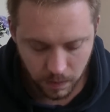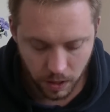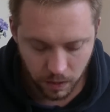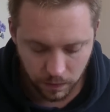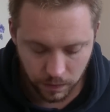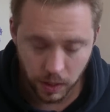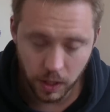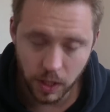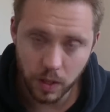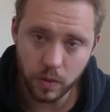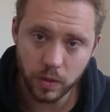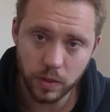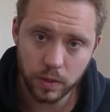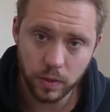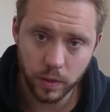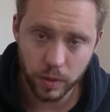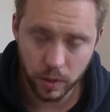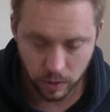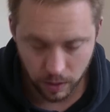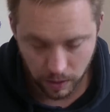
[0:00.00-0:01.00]
of the user,
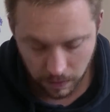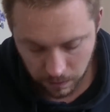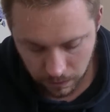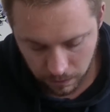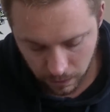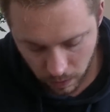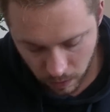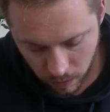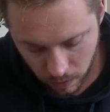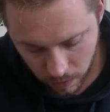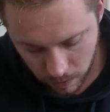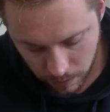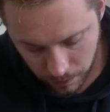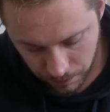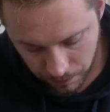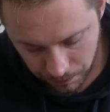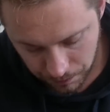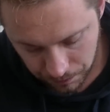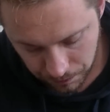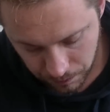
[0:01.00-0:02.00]
so it's strength 4,
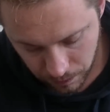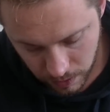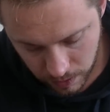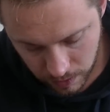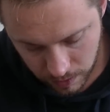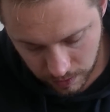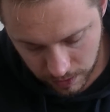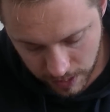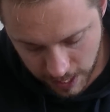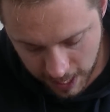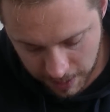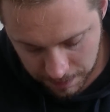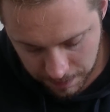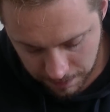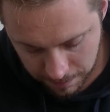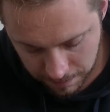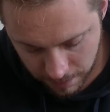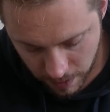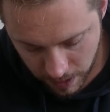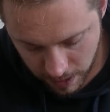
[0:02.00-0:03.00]

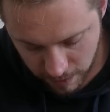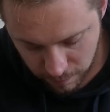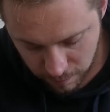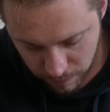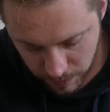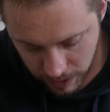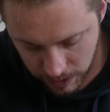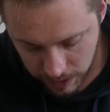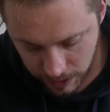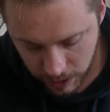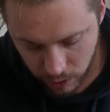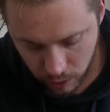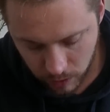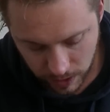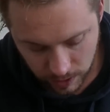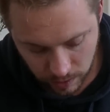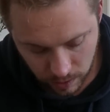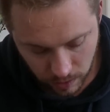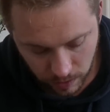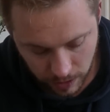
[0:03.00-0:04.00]
AP 5, melee,
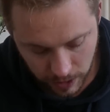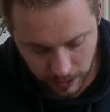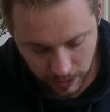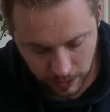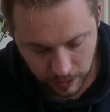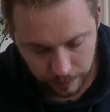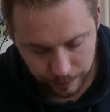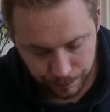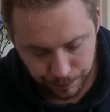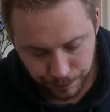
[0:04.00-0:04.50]
transonic.